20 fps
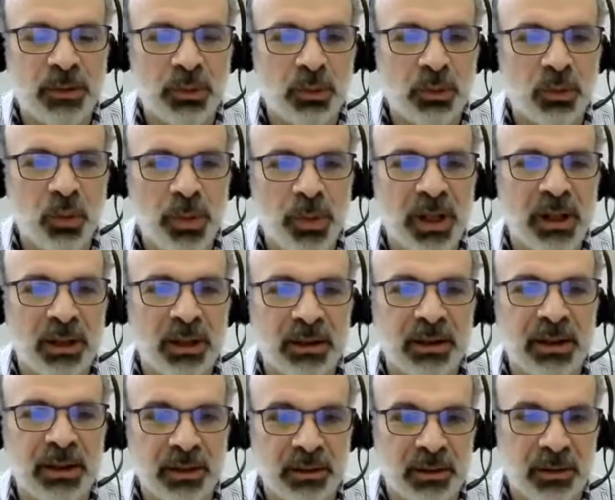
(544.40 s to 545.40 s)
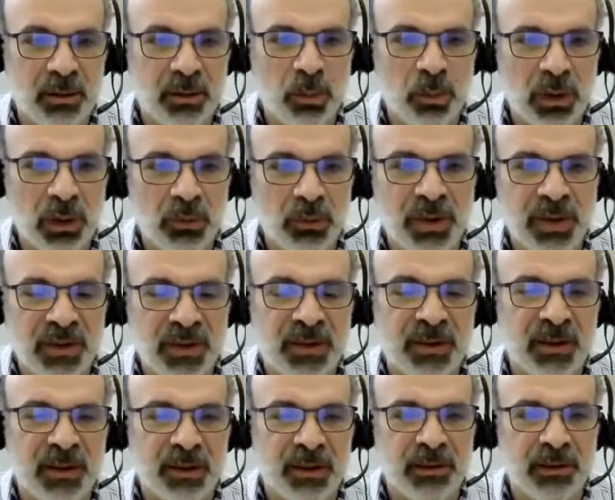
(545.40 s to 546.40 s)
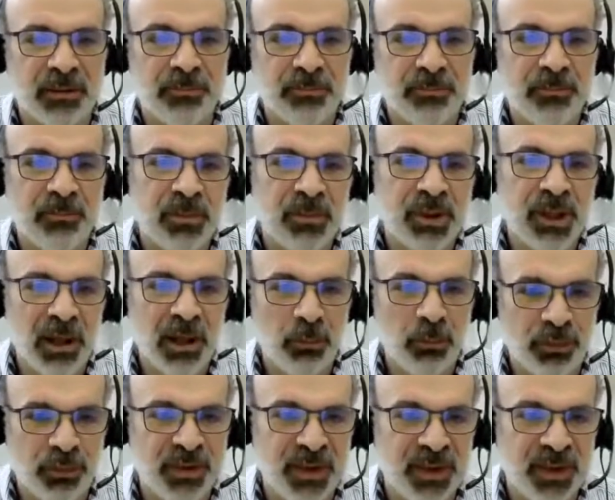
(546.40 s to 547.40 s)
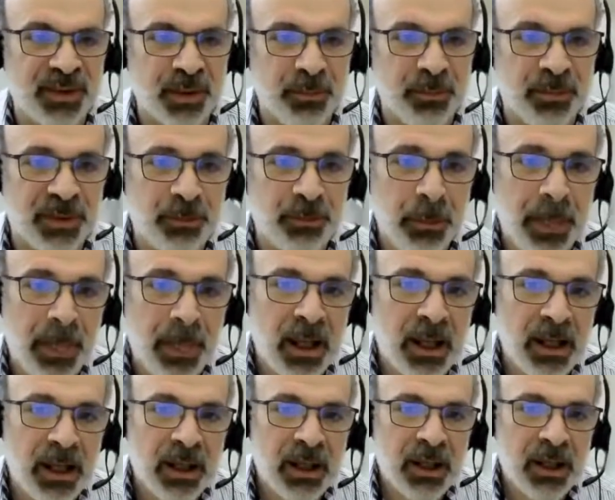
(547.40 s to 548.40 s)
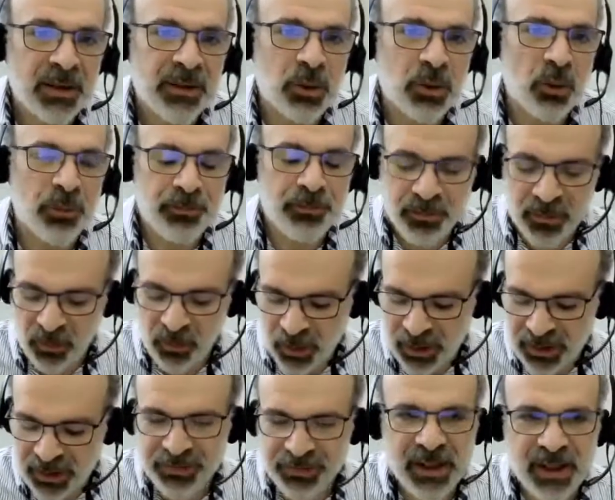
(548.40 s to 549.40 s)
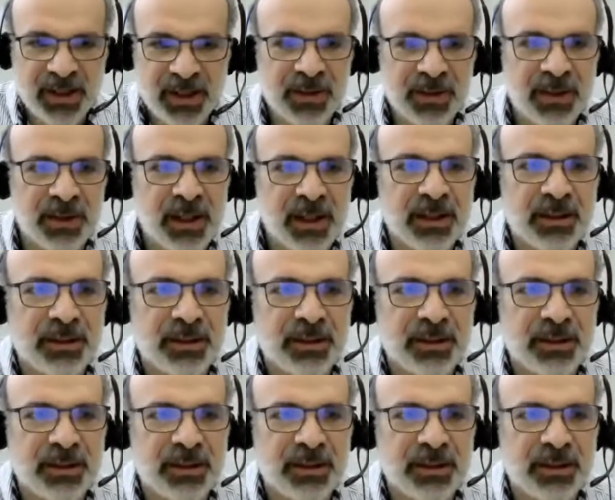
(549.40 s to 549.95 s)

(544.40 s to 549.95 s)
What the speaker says: to be unclear about this type of systems. So one thing is that